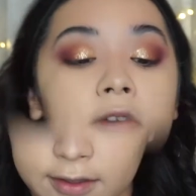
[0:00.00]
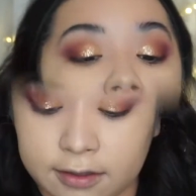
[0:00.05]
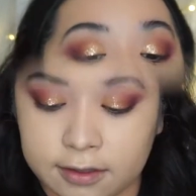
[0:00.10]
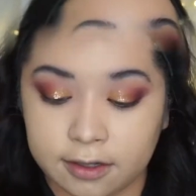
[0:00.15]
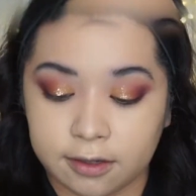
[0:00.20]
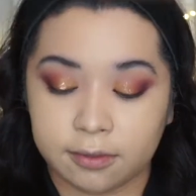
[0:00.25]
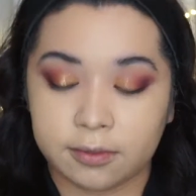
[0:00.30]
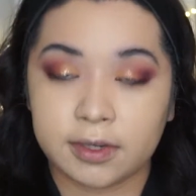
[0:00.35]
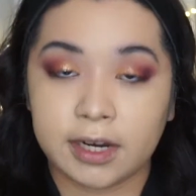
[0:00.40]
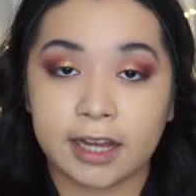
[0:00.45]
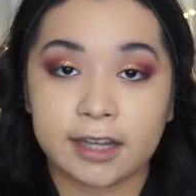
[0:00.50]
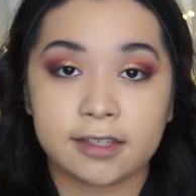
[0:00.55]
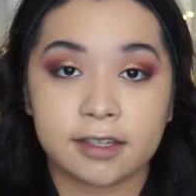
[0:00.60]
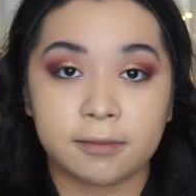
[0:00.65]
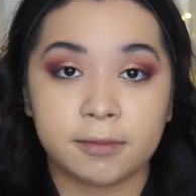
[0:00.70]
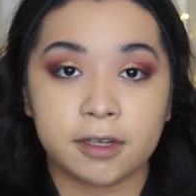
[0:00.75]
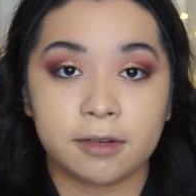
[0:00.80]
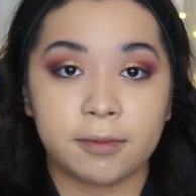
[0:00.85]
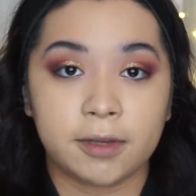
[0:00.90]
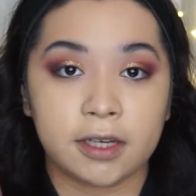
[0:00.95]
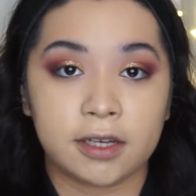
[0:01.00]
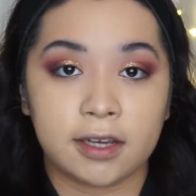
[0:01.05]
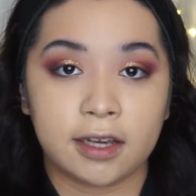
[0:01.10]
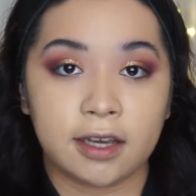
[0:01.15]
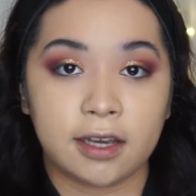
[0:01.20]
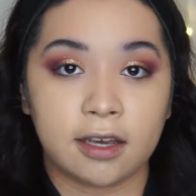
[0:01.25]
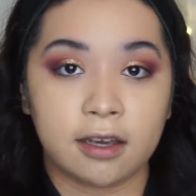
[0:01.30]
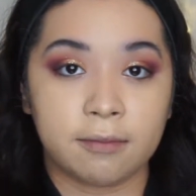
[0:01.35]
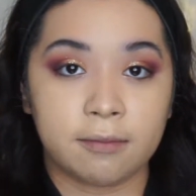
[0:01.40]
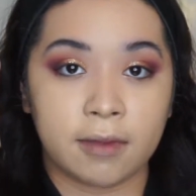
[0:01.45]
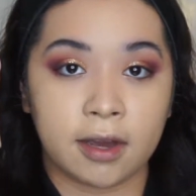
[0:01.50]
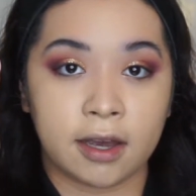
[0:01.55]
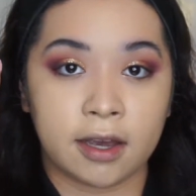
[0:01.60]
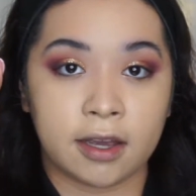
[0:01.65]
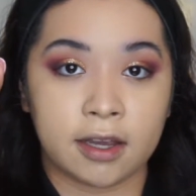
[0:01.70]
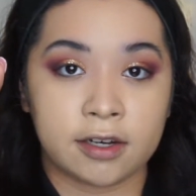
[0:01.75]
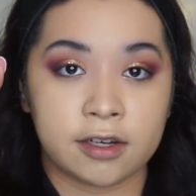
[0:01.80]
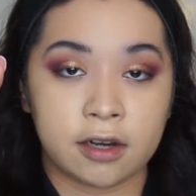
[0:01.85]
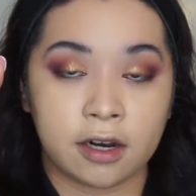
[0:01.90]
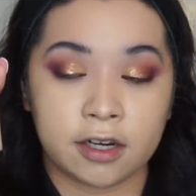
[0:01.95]
So next I'm going to be taking
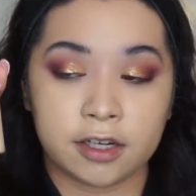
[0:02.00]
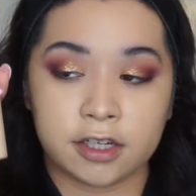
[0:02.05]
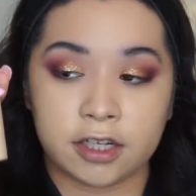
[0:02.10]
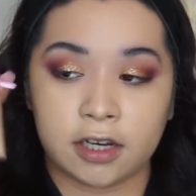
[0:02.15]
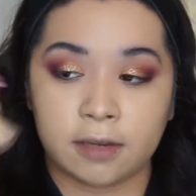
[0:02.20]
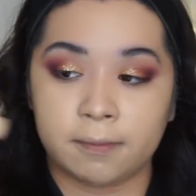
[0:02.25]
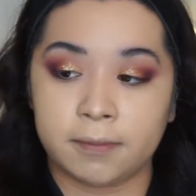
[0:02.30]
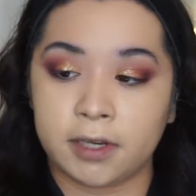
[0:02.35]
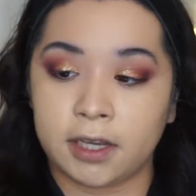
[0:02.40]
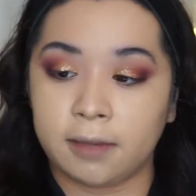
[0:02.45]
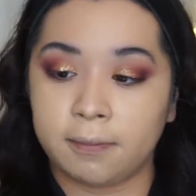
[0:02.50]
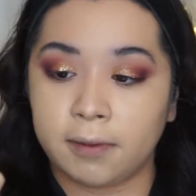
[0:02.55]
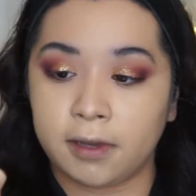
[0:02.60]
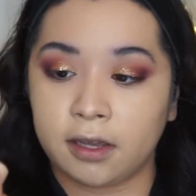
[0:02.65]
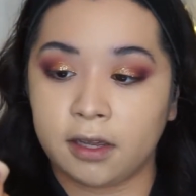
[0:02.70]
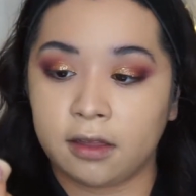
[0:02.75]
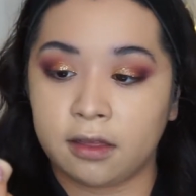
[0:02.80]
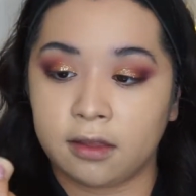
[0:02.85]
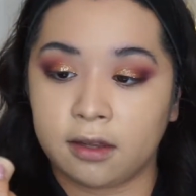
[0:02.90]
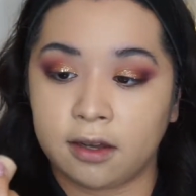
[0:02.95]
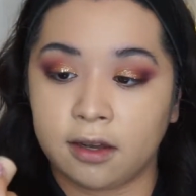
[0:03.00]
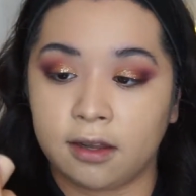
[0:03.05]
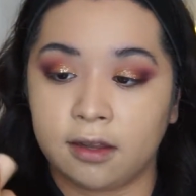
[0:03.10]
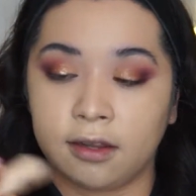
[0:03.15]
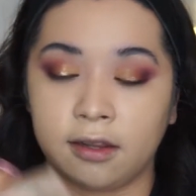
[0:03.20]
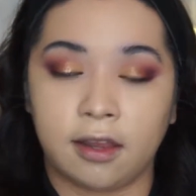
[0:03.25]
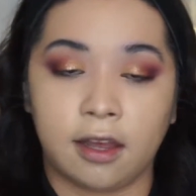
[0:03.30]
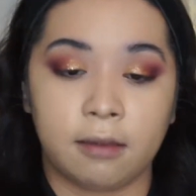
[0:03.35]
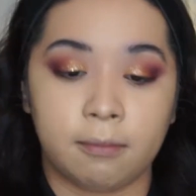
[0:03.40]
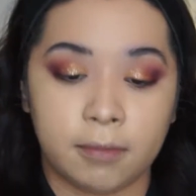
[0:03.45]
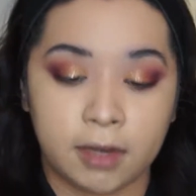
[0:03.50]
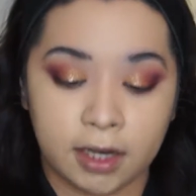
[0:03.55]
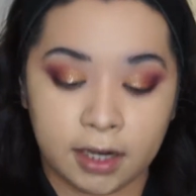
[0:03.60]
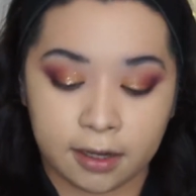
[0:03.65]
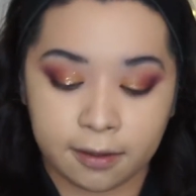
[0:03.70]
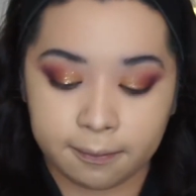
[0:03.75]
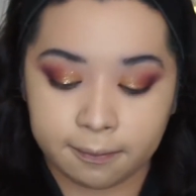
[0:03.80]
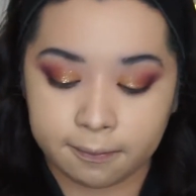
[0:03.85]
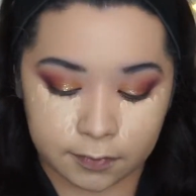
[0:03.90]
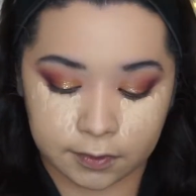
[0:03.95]
my Tarte Shape Tape in the color light
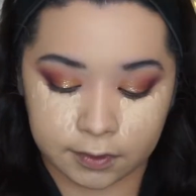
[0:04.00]
medium.